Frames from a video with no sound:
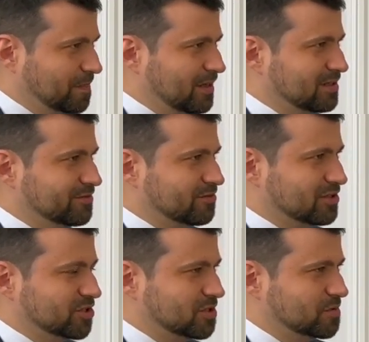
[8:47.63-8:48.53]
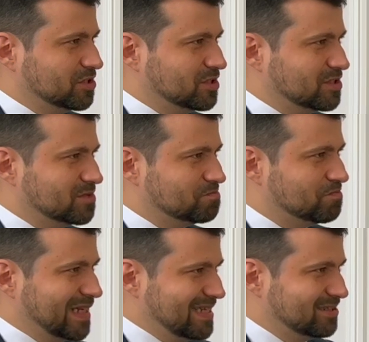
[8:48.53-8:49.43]
in having Russia which is
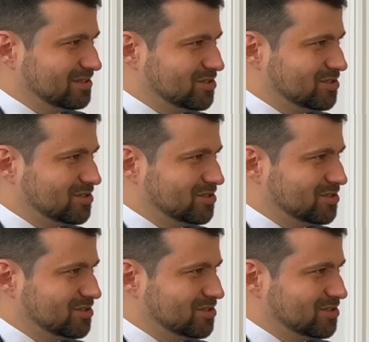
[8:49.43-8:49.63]
bleeding,